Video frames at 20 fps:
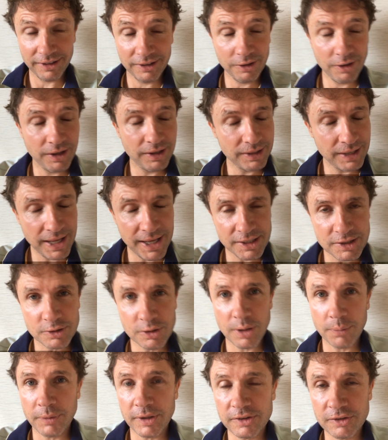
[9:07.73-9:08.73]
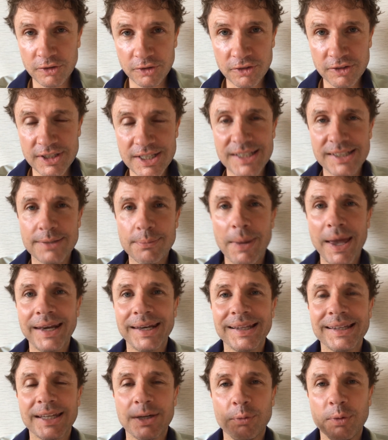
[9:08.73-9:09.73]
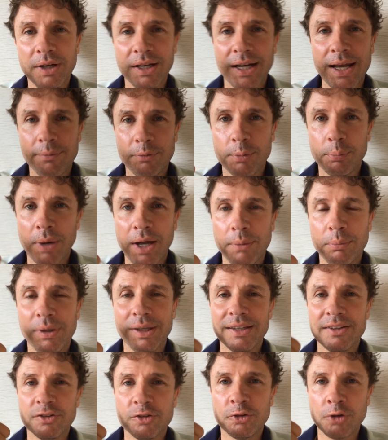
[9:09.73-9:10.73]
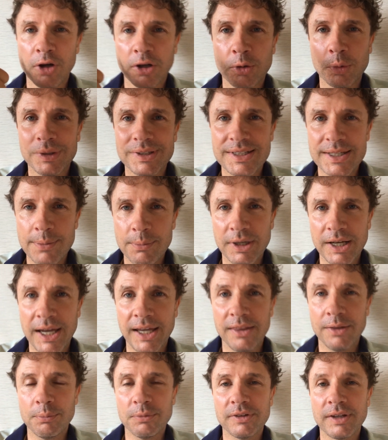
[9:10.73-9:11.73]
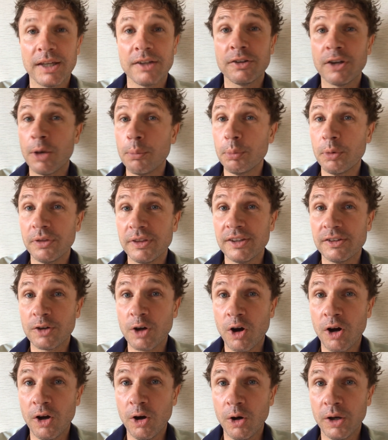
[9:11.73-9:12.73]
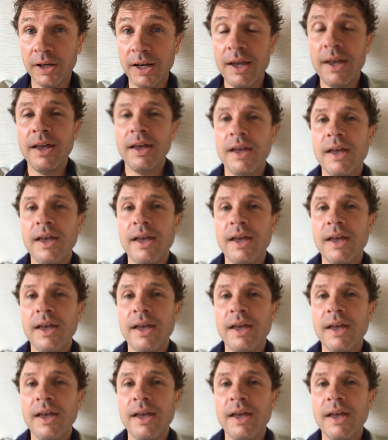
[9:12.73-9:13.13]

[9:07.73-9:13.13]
Like last time, they're just systematically ringing up the publicans, trying to intimidate them, saying, don't put this guy on,